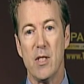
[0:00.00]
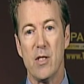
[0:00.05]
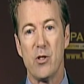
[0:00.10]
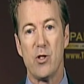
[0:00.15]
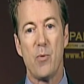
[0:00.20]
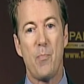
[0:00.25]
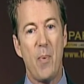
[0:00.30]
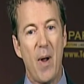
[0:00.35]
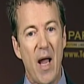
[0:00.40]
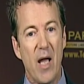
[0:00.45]

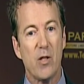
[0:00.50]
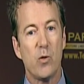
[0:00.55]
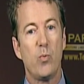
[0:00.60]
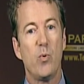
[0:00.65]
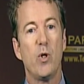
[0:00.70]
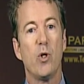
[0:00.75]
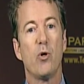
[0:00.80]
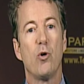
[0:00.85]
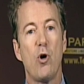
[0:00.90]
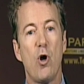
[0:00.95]
The path
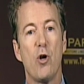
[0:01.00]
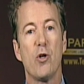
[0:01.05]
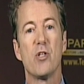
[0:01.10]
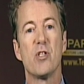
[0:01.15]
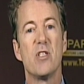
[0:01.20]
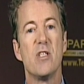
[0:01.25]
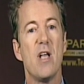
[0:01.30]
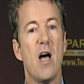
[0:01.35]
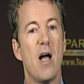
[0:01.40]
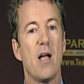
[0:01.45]
we are on is
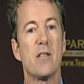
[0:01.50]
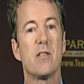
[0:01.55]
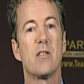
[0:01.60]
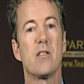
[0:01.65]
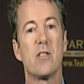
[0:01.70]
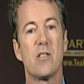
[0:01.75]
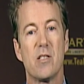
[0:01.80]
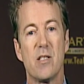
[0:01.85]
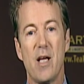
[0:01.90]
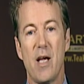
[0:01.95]
not
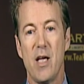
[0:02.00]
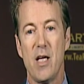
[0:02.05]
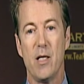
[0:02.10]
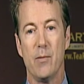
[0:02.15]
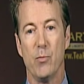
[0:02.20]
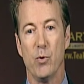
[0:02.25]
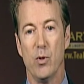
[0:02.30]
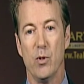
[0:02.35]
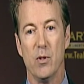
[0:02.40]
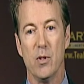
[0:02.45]

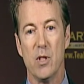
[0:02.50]
sustainable,